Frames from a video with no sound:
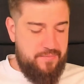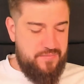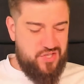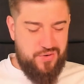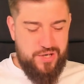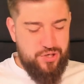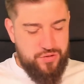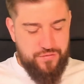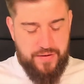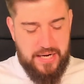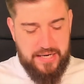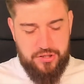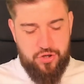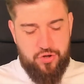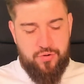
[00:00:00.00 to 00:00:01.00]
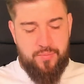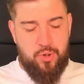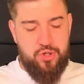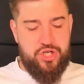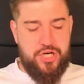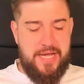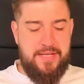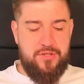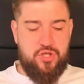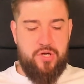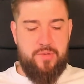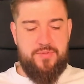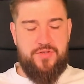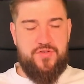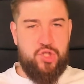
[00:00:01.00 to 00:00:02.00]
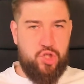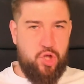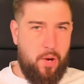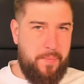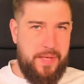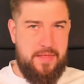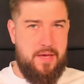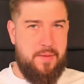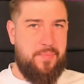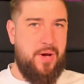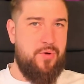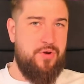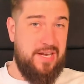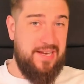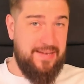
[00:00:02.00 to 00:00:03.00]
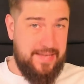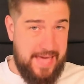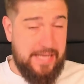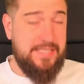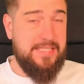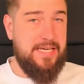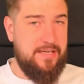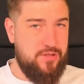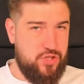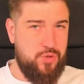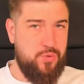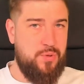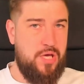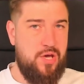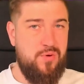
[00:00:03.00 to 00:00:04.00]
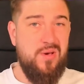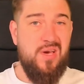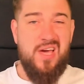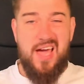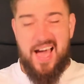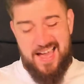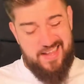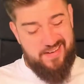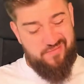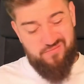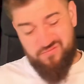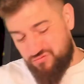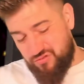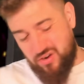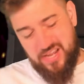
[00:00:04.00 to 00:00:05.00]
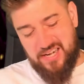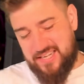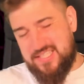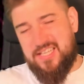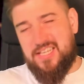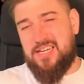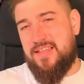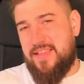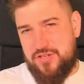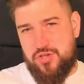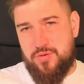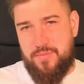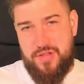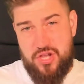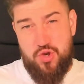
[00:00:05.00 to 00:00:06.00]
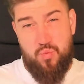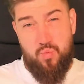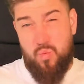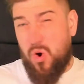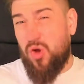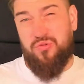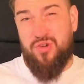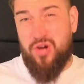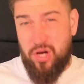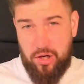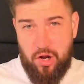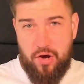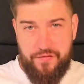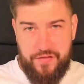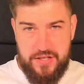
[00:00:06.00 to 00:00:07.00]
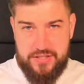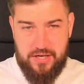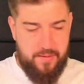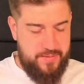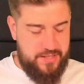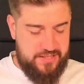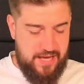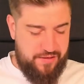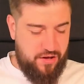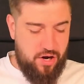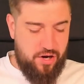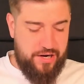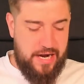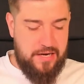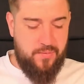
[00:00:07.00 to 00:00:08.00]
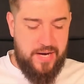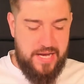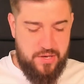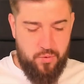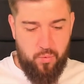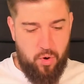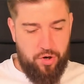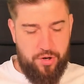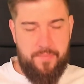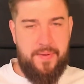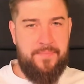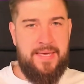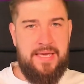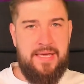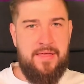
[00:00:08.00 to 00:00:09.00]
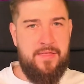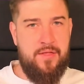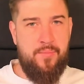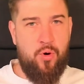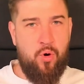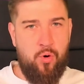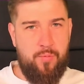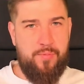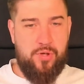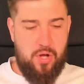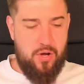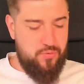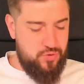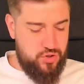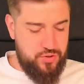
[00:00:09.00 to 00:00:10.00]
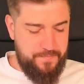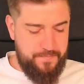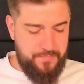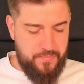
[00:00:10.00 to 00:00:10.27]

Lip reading: So he doesn't really do much in terms of stopping the opponent getting to you. And realistically, that's something you want a lot of the time as Death Guard anyway. You want to be meeting them up close.